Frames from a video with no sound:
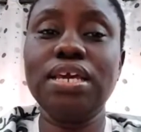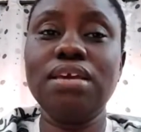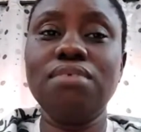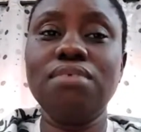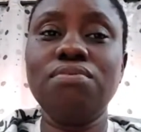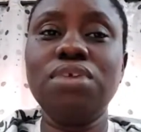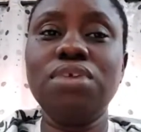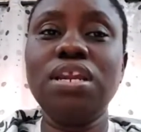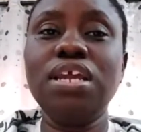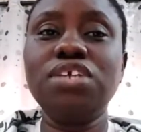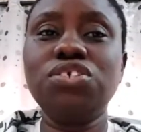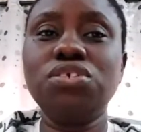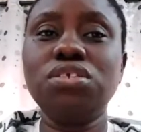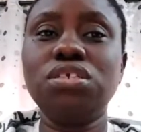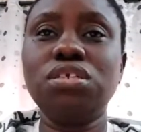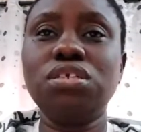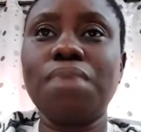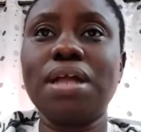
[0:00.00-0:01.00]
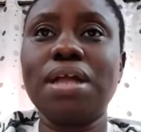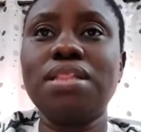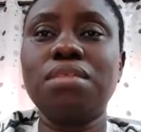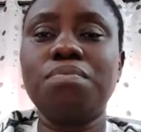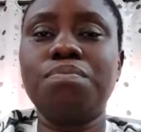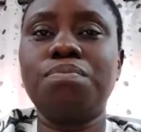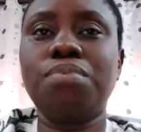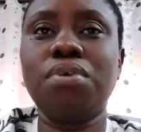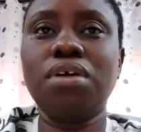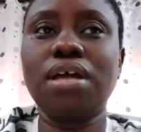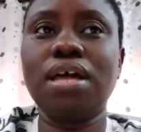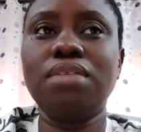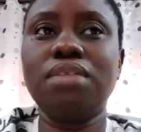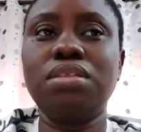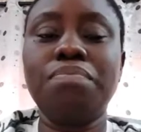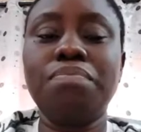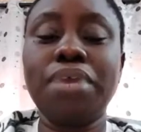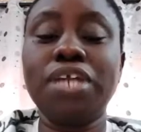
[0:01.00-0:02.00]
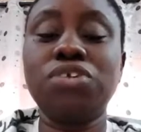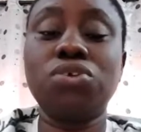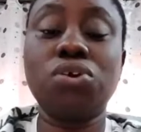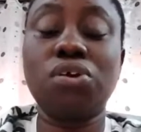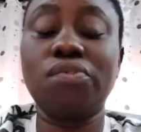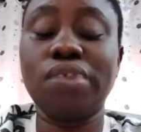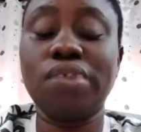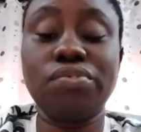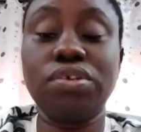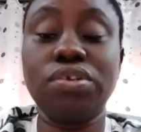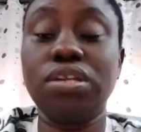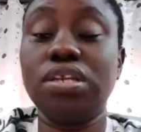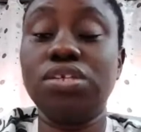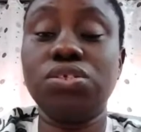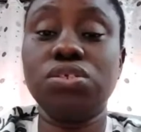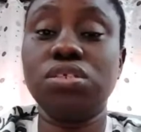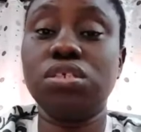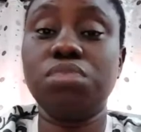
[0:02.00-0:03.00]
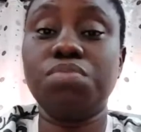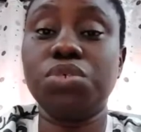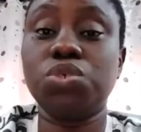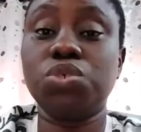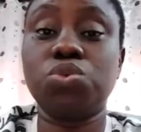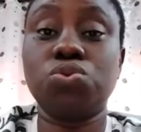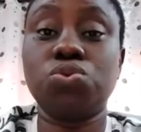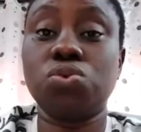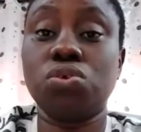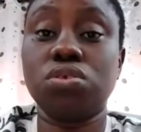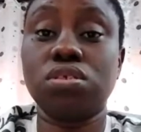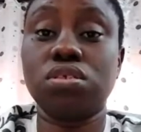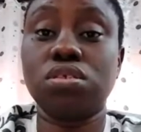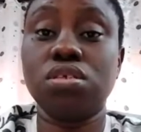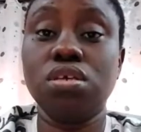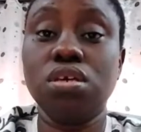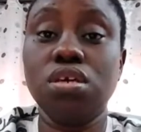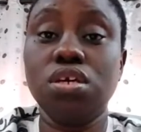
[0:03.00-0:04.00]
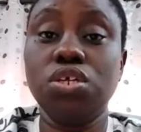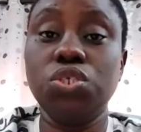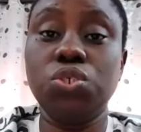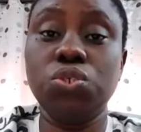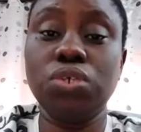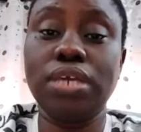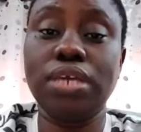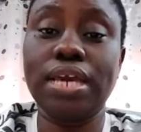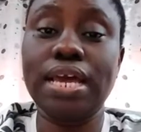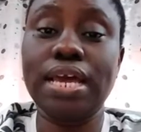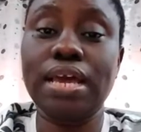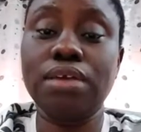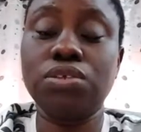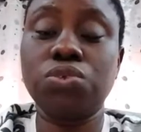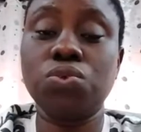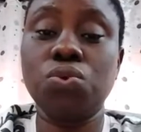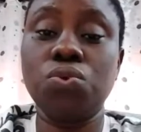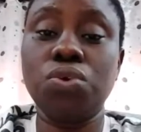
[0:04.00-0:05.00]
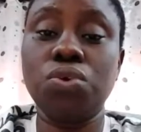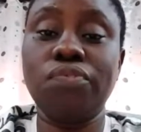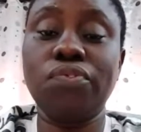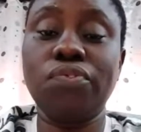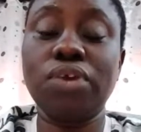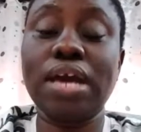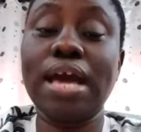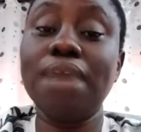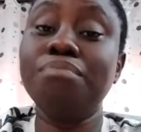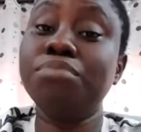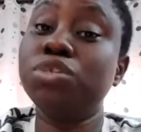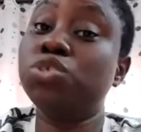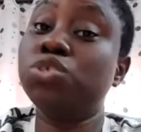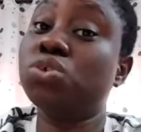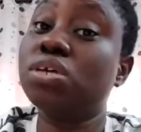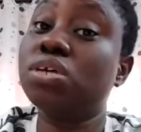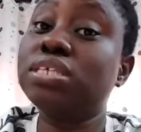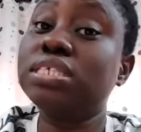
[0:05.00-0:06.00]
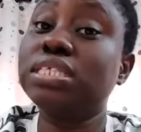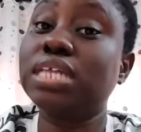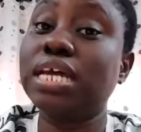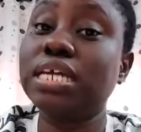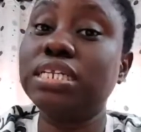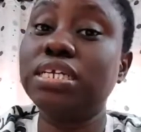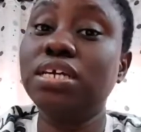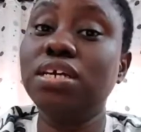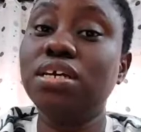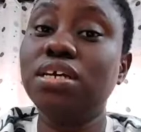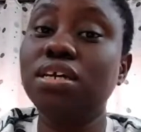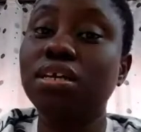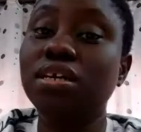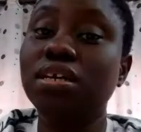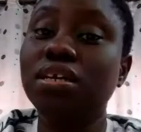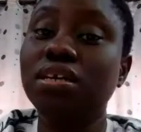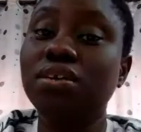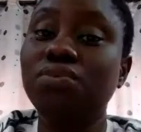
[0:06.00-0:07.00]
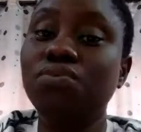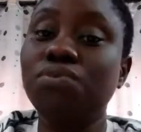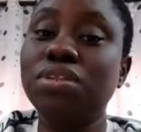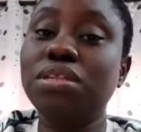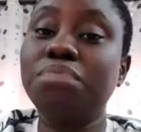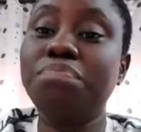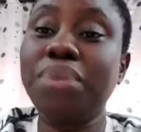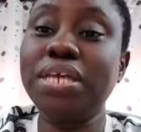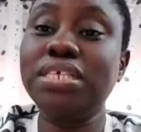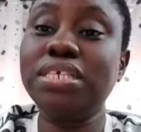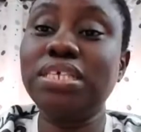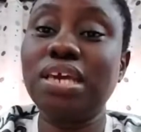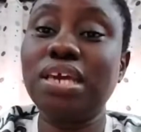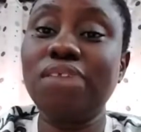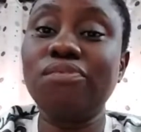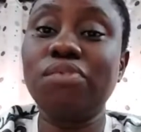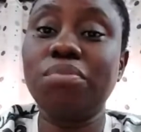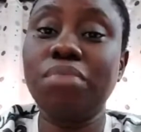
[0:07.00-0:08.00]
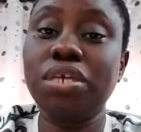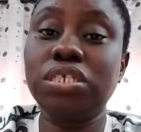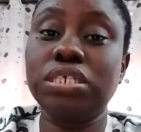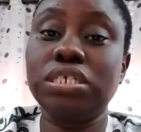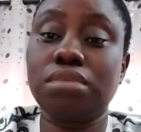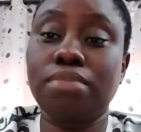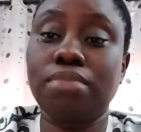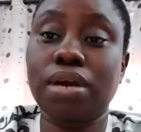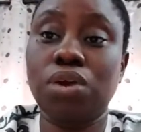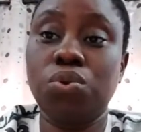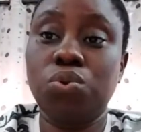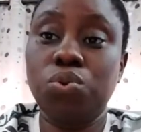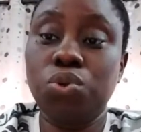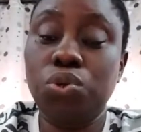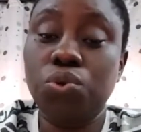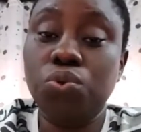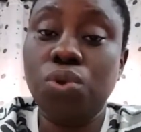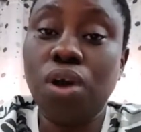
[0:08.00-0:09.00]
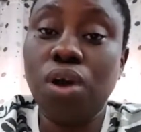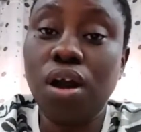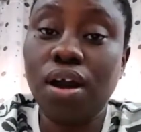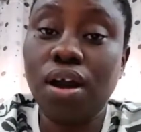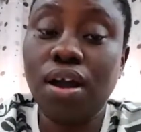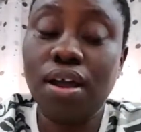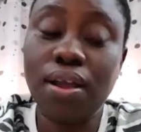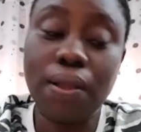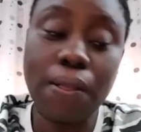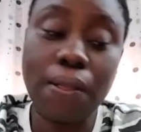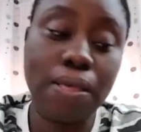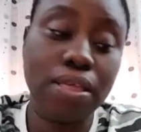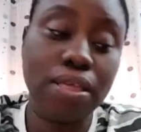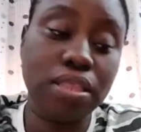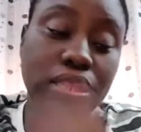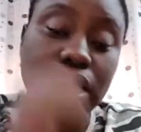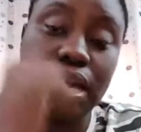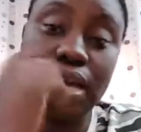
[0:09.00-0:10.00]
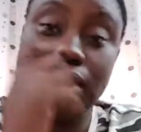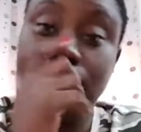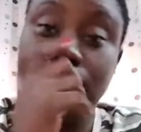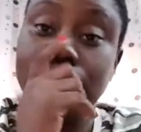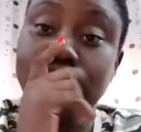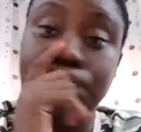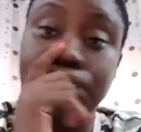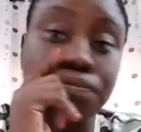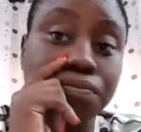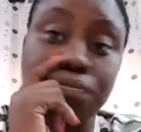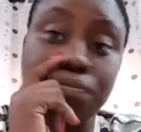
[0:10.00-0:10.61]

relationship at the bedrock of every relationship is trust. Do you get? So if you can't be trusted with the basic information about who you are, then